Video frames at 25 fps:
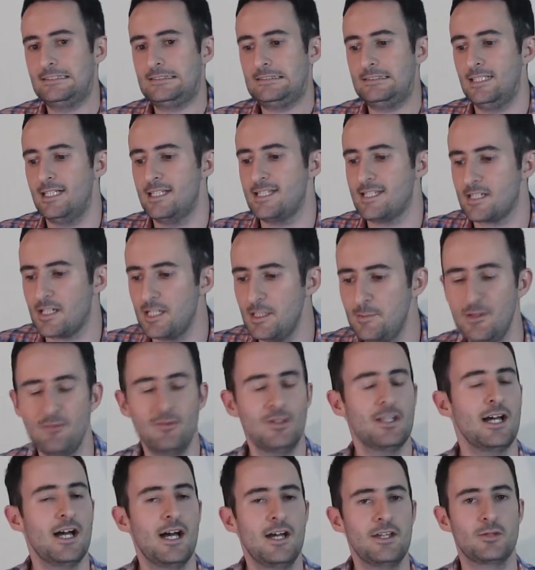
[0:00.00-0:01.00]
It's going to be
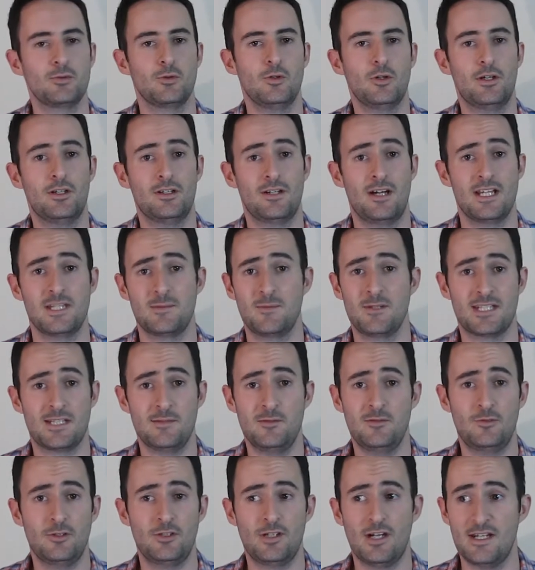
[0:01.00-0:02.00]
really hard to organize. I mean, some
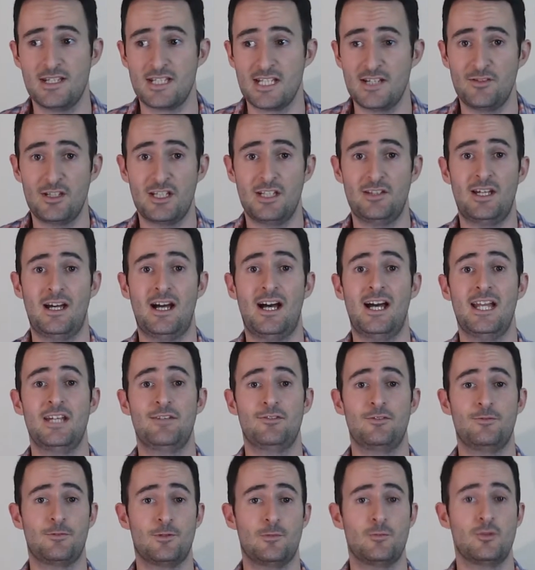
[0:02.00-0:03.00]
of you guys aren't
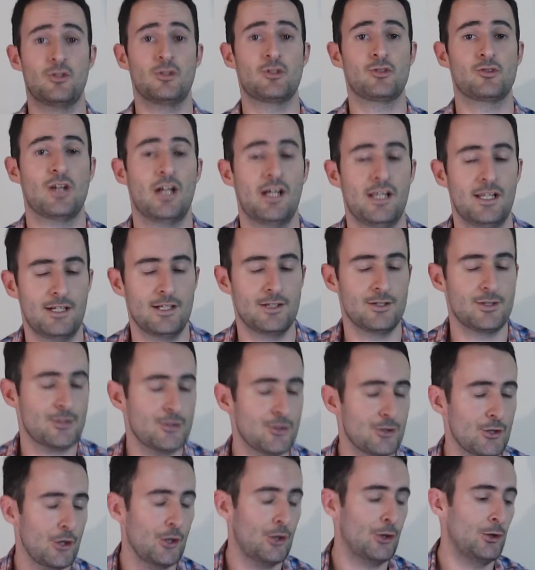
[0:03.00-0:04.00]
even from Australia.
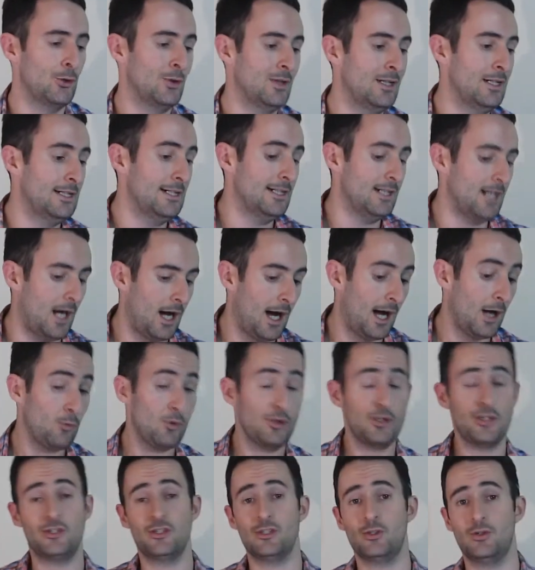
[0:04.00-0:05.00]
So I
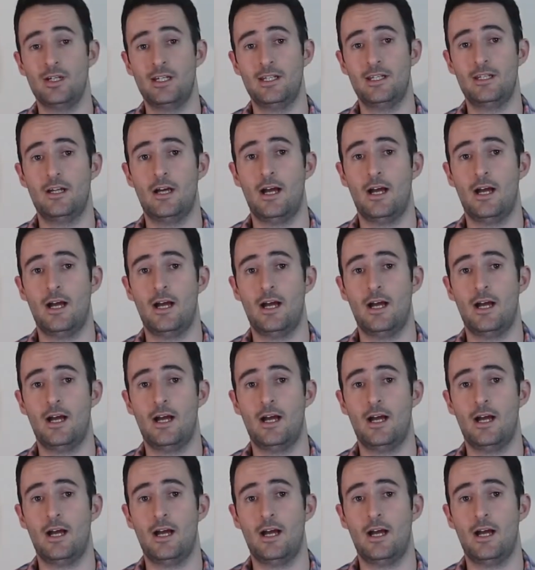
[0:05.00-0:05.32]
want to do it.